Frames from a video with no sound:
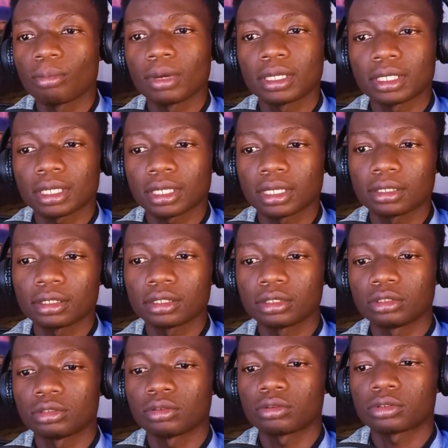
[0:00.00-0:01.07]
mind again
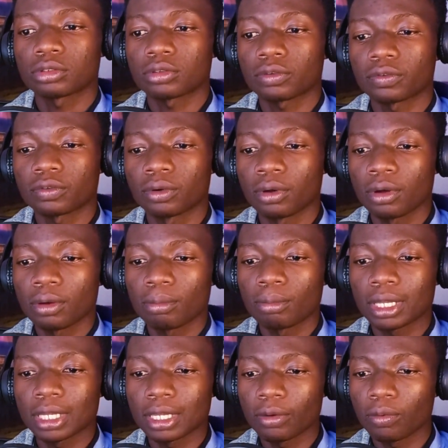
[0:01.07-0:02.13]
and, you know, sort of
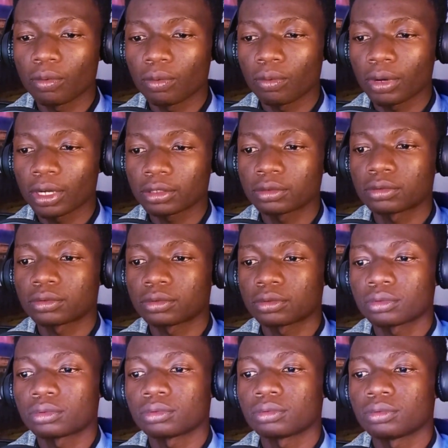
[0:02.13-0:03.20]
make it want
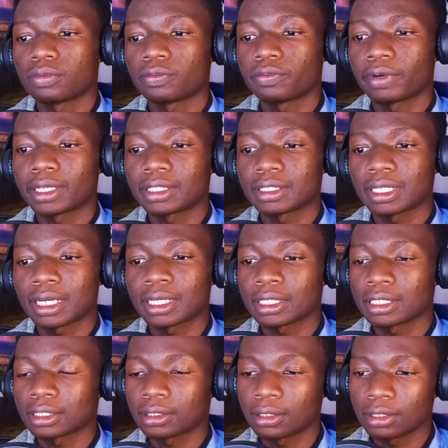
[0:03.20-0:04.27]
to fight
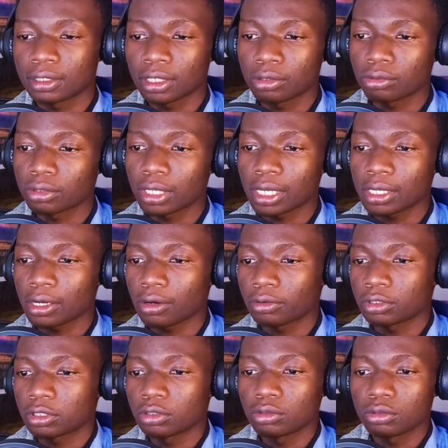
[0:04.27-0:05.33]
against the turtles like
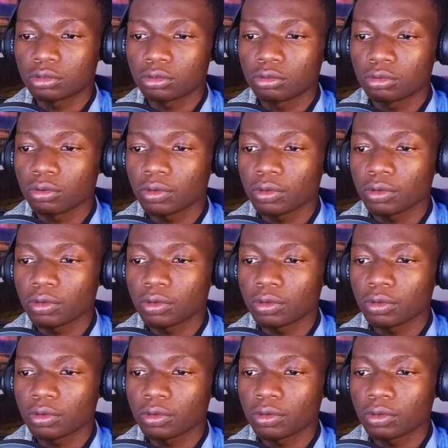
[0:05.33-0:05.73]
how she used to